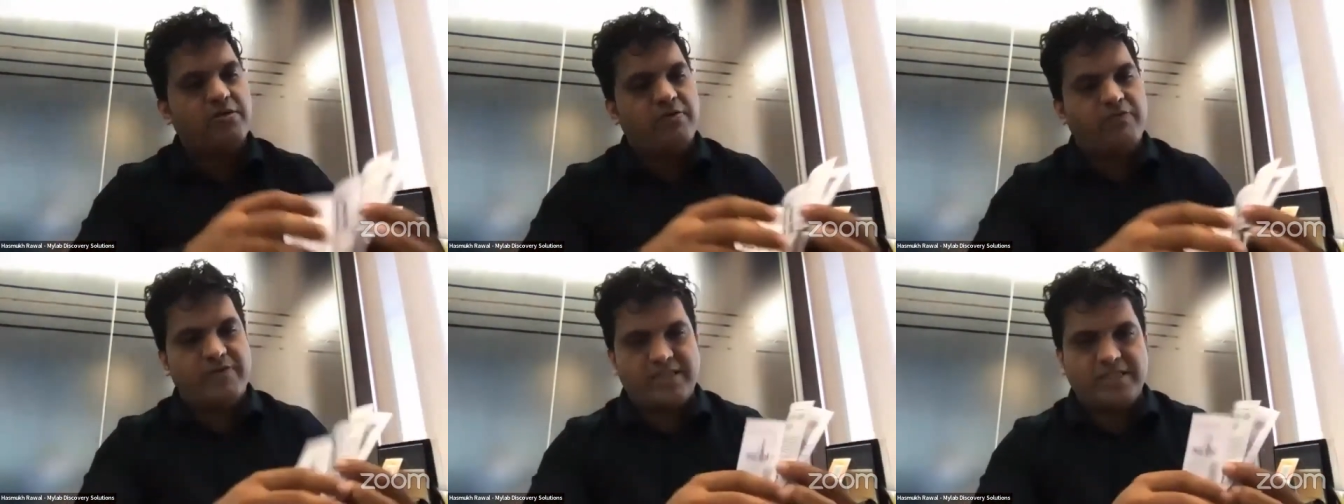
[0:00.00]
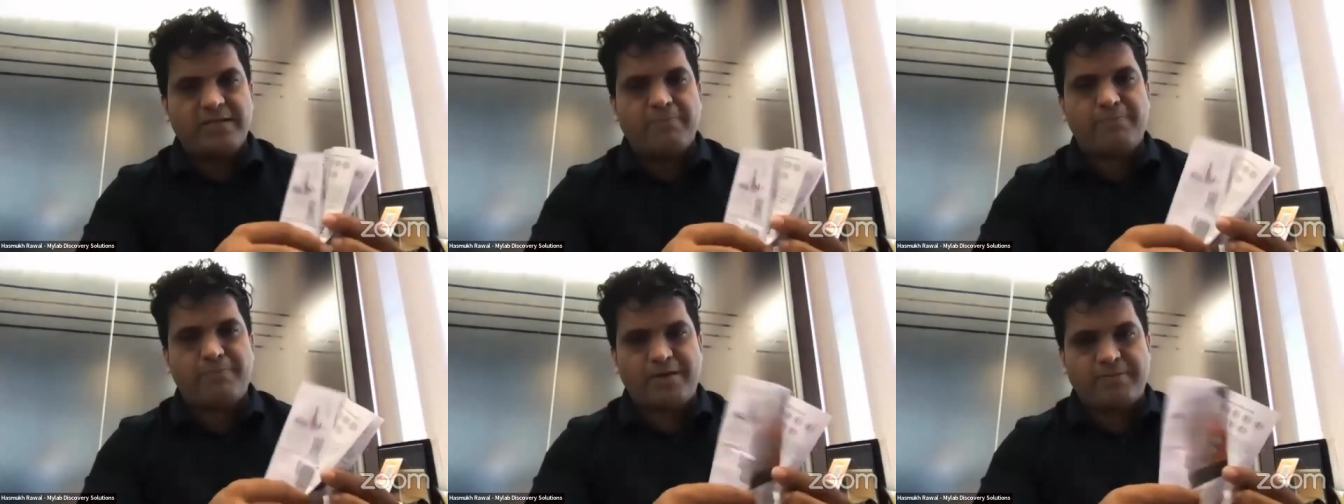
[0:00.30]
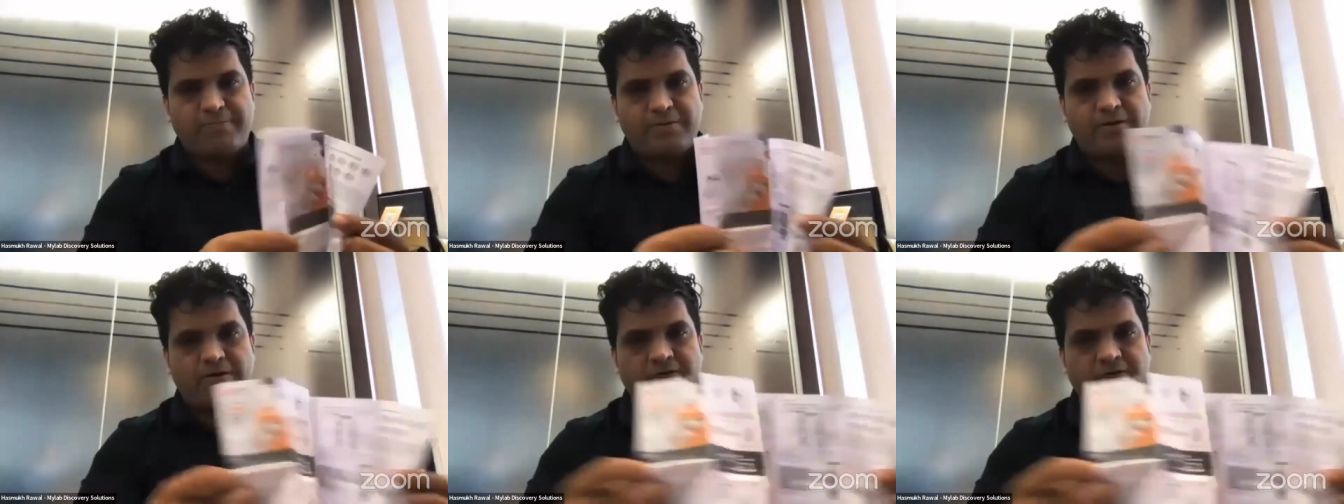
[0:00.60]
with the
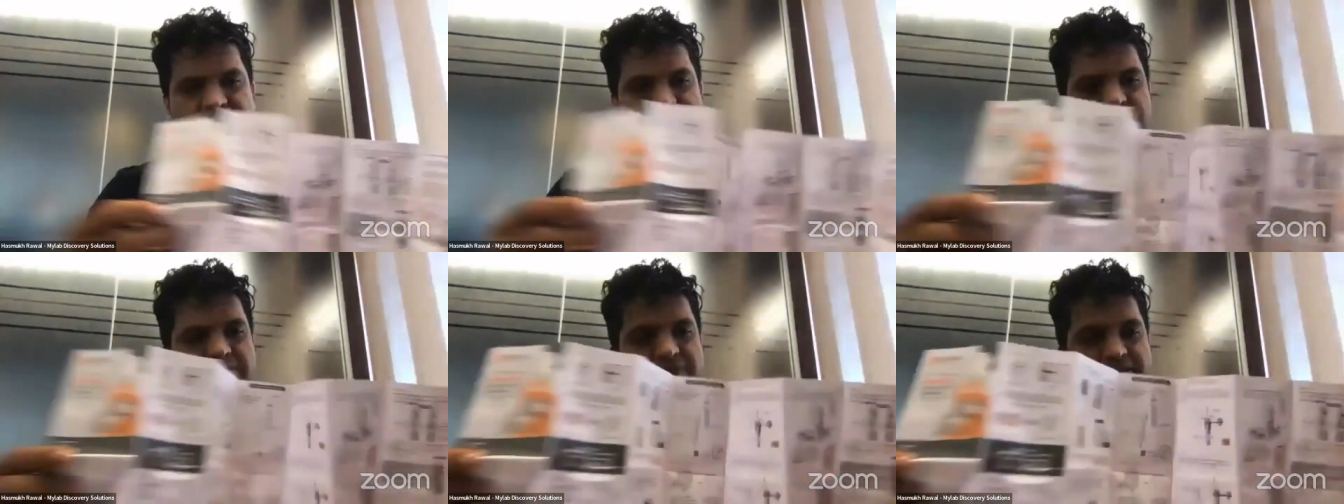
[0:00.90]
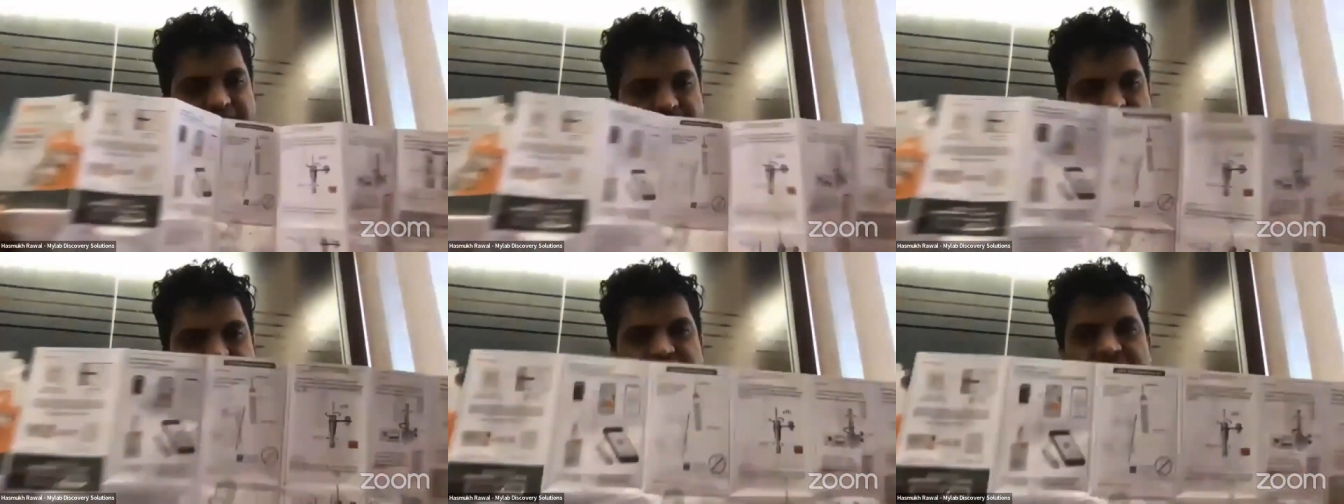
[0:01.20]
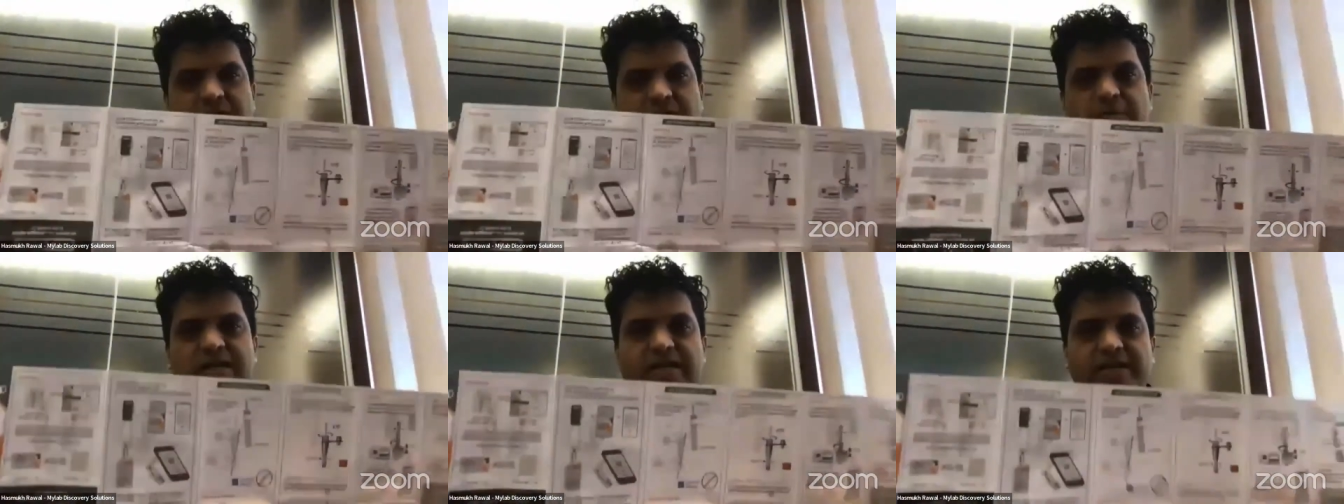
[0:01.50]
paper, with the
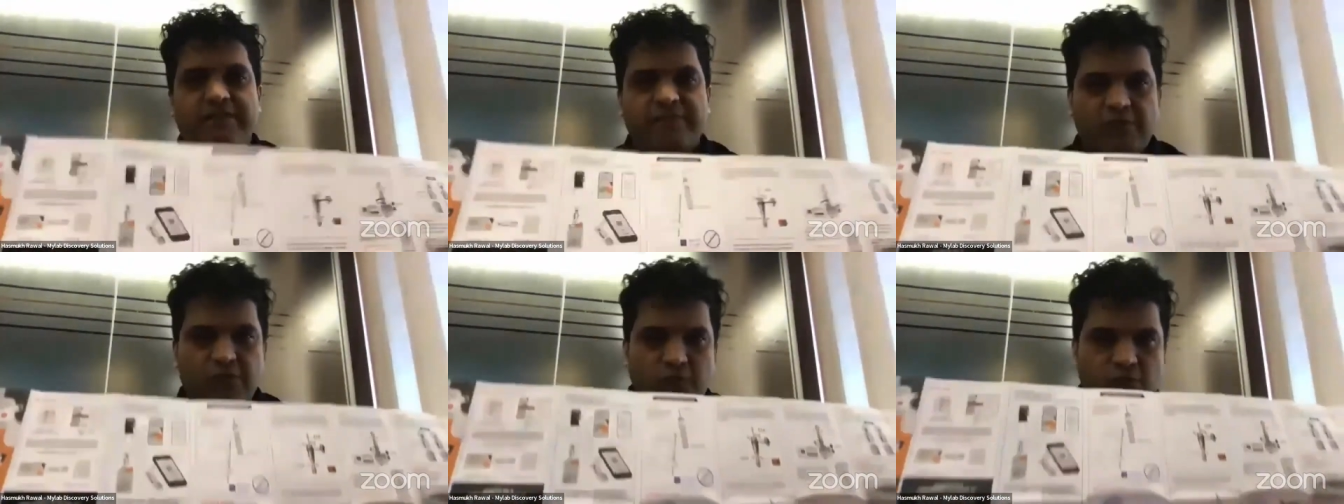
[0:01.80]
kit, but if you